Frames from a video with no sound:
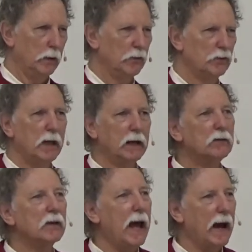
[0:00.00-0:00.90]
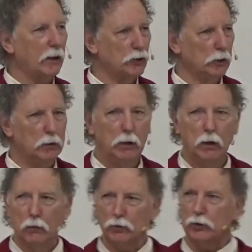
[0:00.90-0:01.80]
His next action
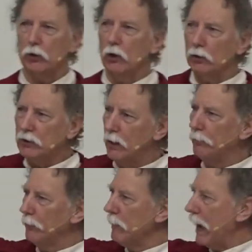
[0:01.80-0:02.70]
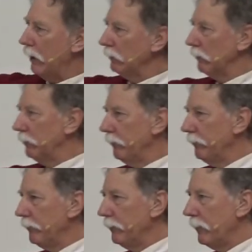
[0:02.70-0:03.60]
was to go to Temple Mount
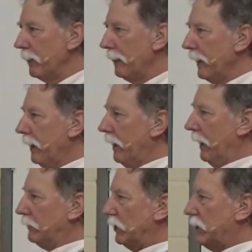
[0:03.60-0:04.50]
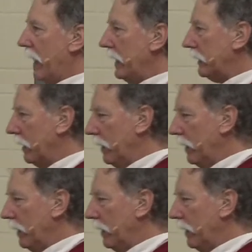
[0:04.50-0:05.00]
and to take